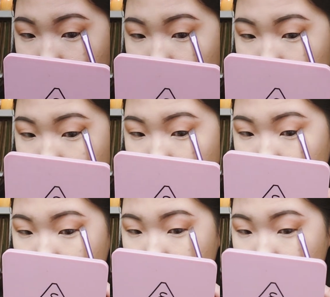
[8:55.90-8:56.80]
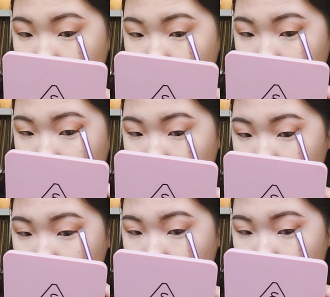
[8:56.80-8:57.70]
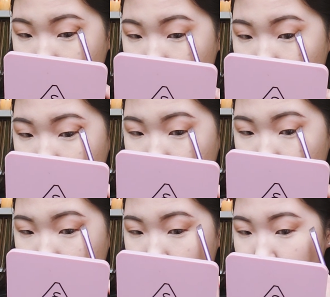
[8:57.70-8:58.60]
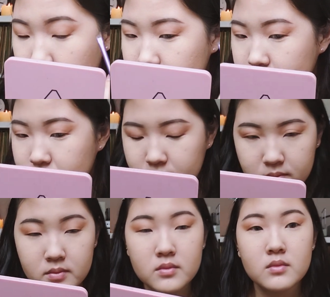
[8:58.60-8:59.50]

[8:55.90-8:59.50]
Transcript: Nothing is said.